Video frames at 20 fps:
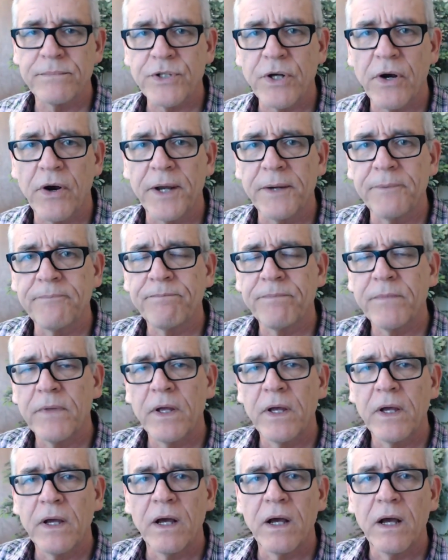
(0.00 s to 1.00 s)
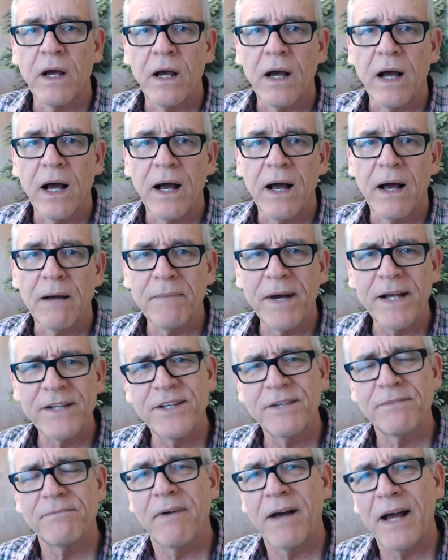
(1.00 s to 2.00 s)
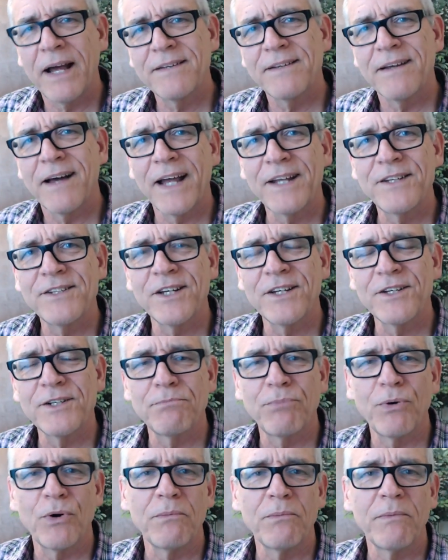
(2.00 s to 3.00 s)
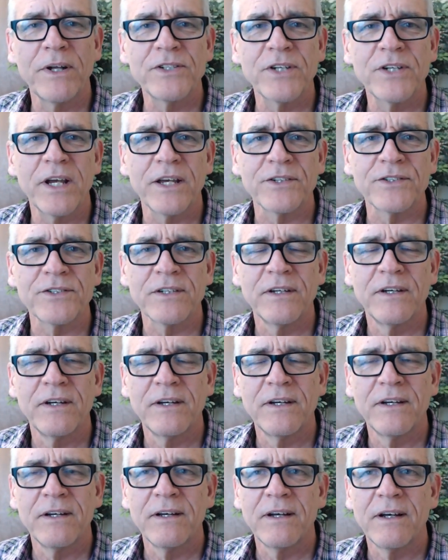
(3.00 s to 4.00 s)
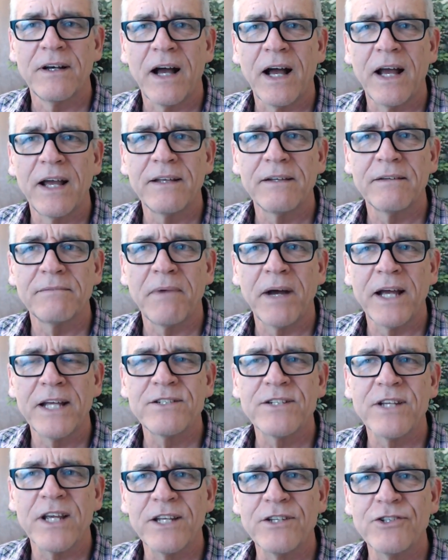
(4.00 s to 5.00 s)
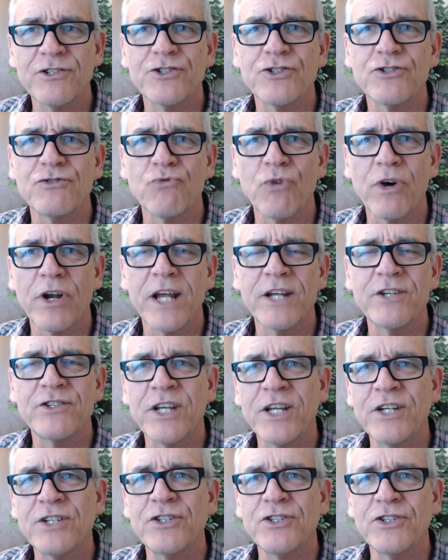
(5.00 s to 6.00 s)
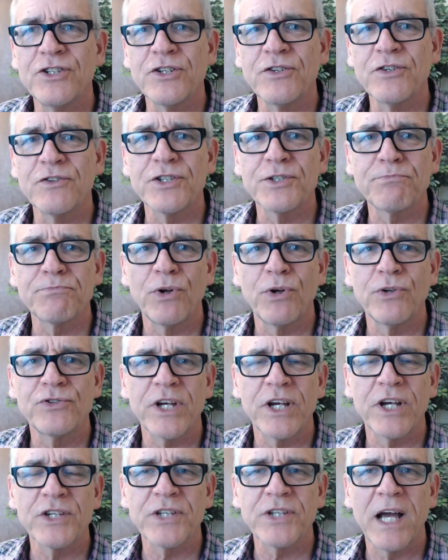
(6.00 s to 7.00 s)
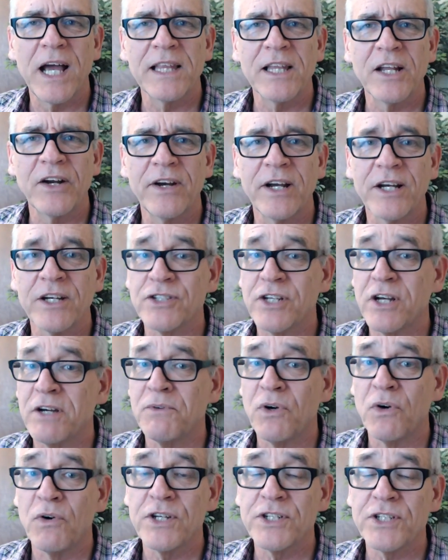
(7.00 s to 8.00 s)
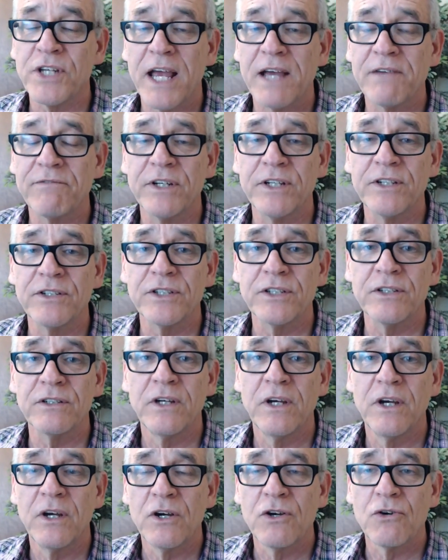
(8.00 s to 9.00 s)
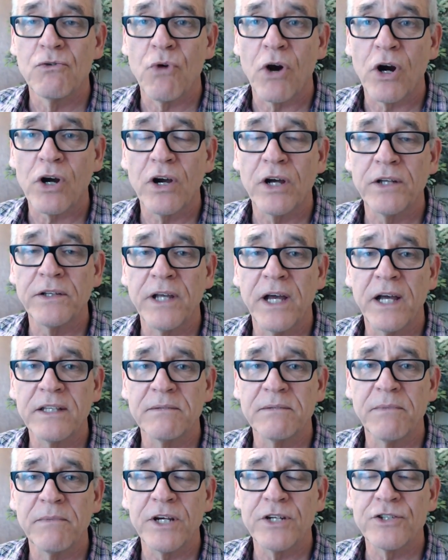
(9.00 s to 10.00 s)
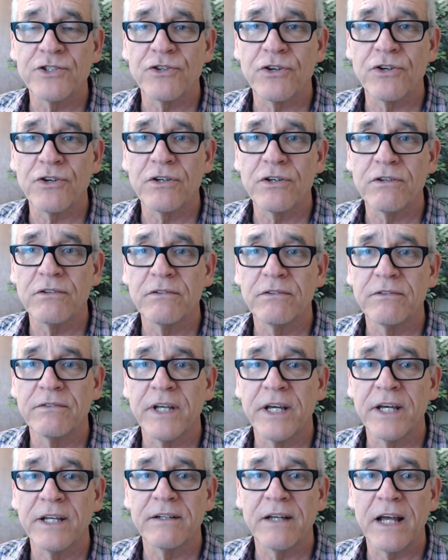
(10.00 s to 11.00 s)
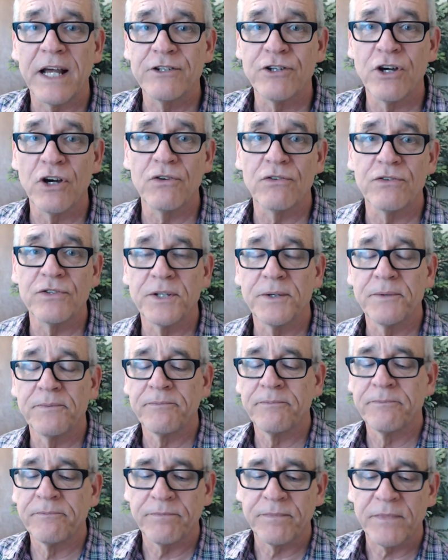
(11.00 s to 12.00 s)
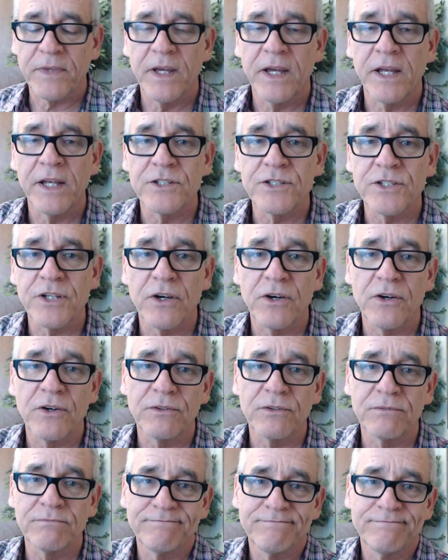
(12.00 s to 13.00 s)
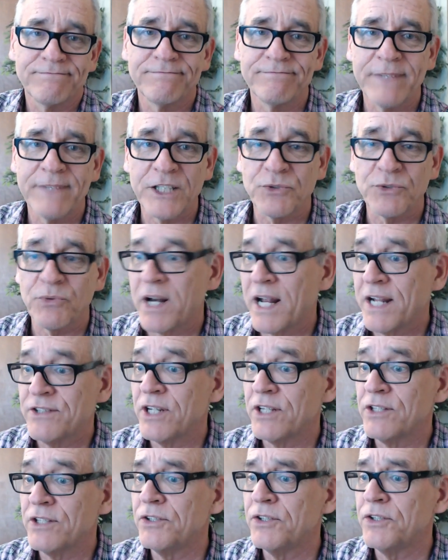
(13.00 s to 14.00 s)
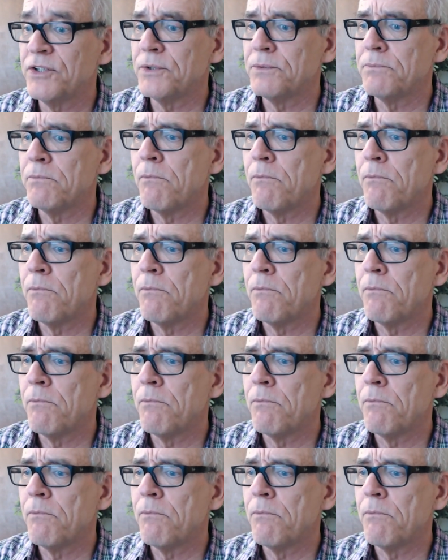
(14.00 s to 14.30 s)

Sorry, my I tend to pull my chest. I, my tends, what I tend to do is pull chest high larynx. So I'm always having to work on that to make sure that I don't. And so that's what I tend to do.